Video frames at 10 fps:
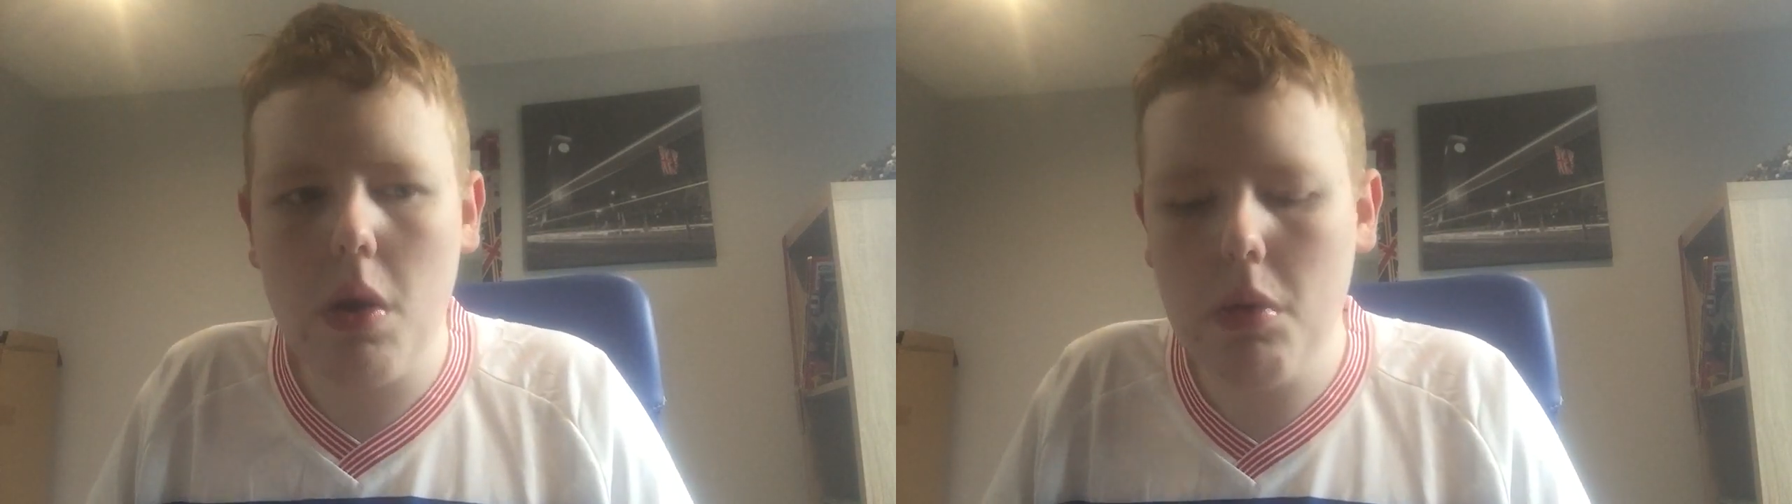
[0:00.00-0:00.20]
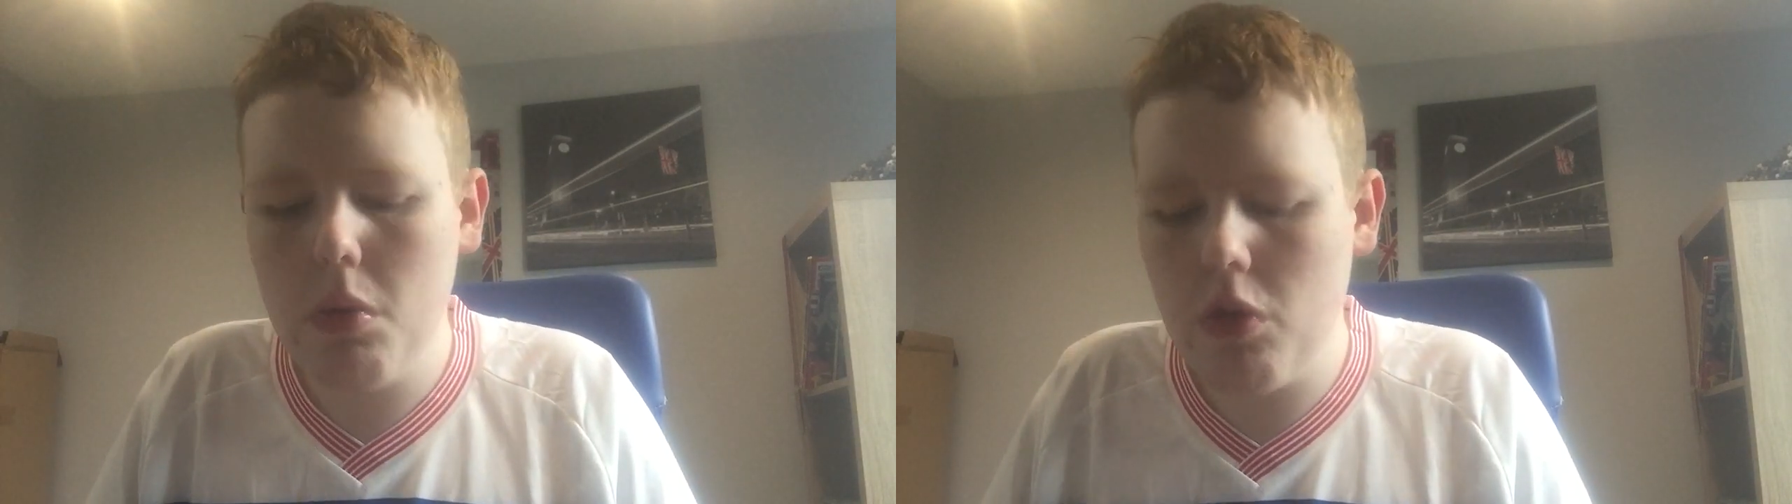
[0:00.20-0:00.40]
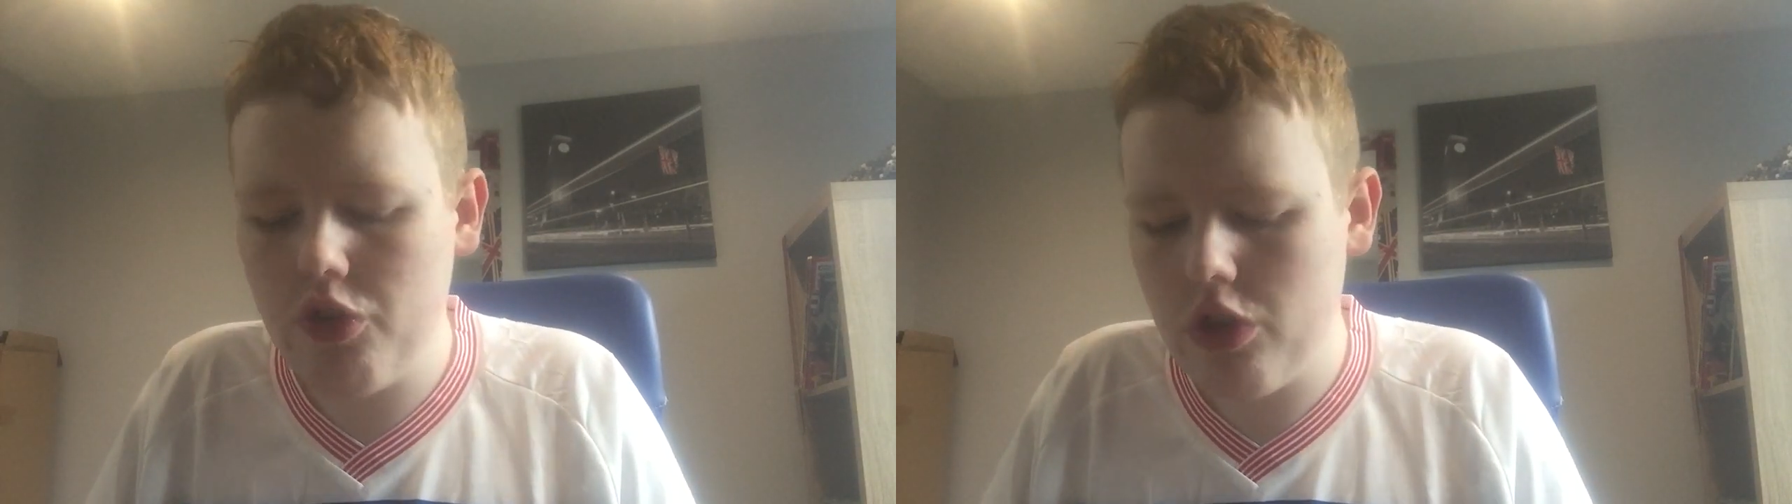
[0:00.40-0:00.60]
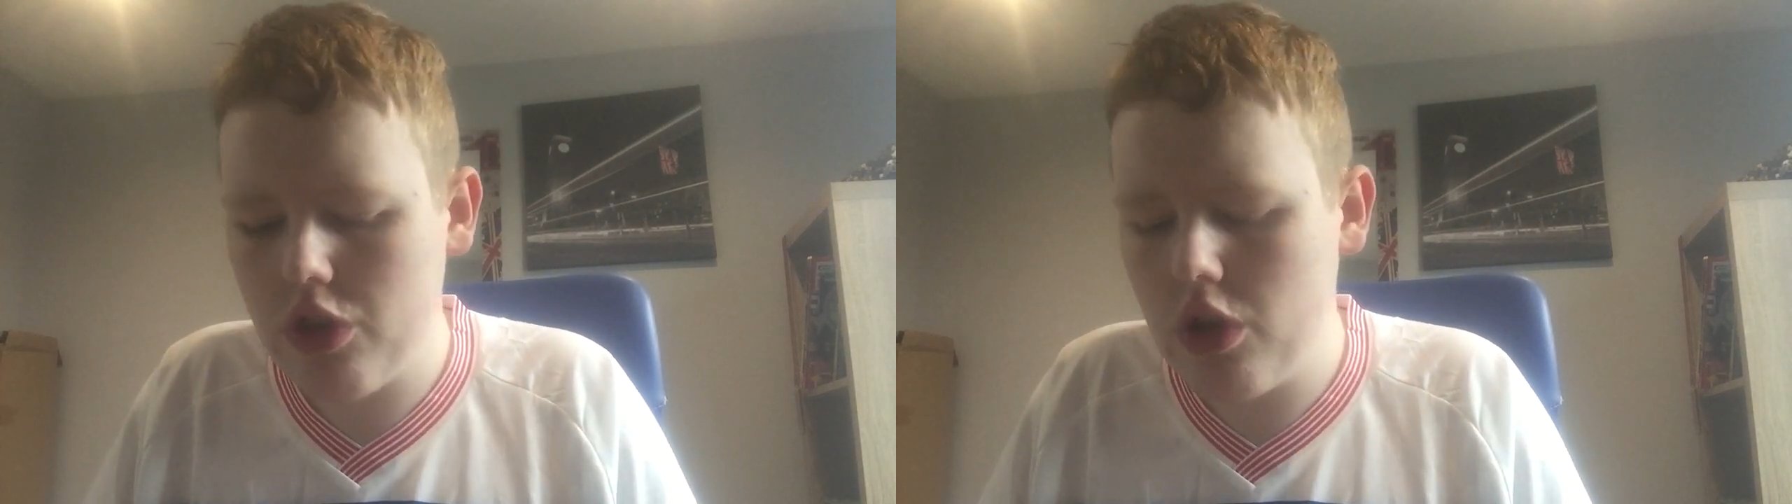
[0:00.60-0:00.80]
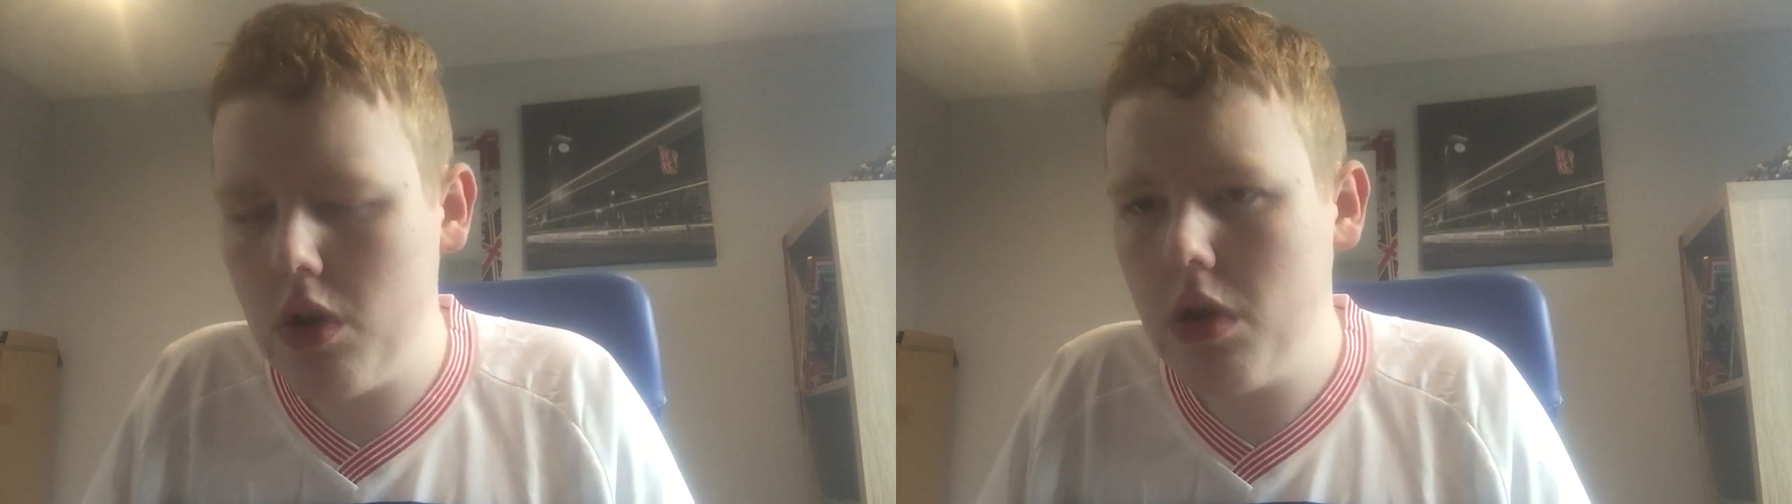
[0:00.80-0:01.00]
I will watch it
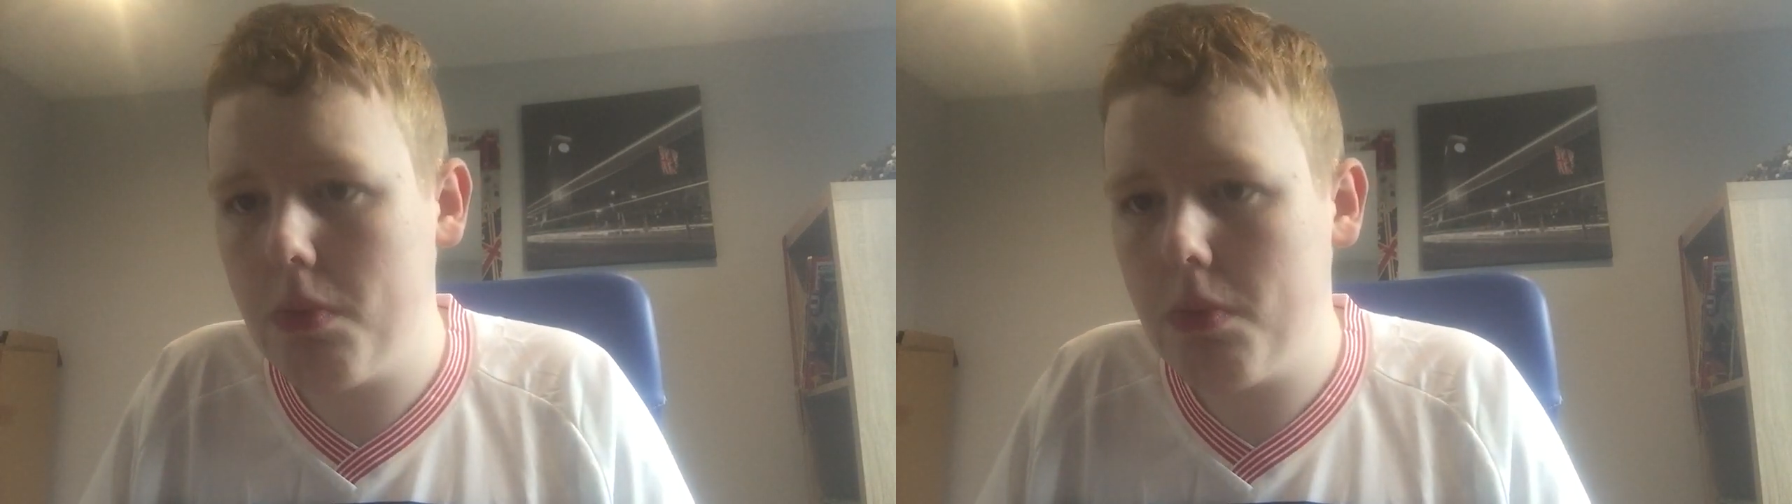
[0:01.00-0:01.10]
soon.